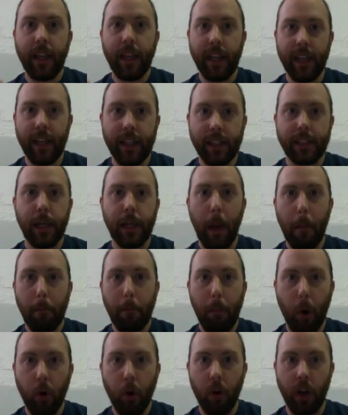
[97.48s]
is
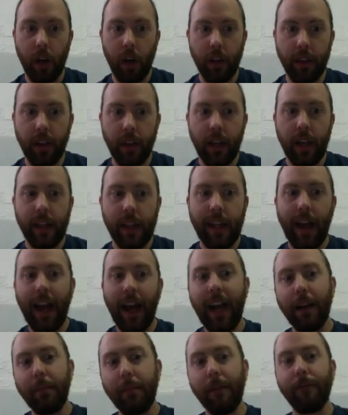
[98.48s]
boron. Now
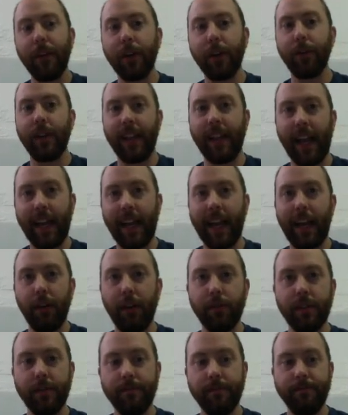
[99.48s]
how am I figuring that
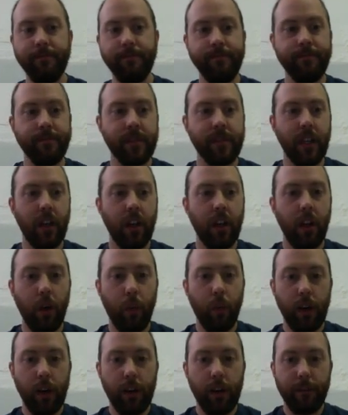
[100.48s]
out?
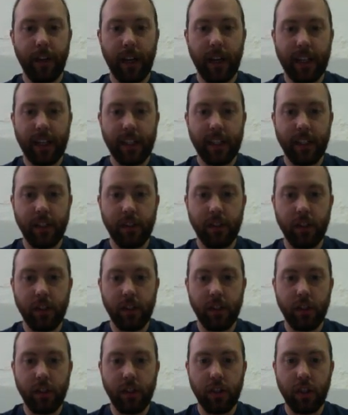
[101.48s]
Well, if I kind of
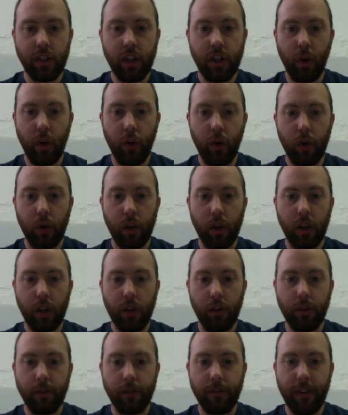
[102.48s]
go a
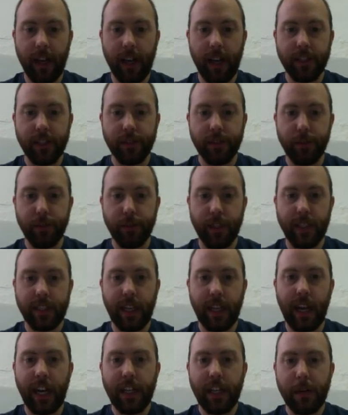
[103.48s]
little fast through this,
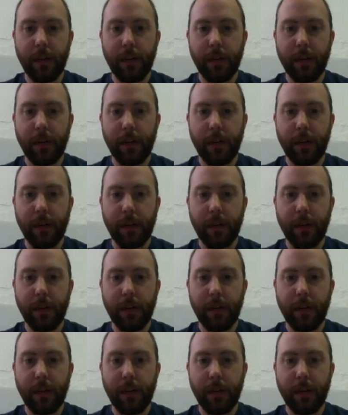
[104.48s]
on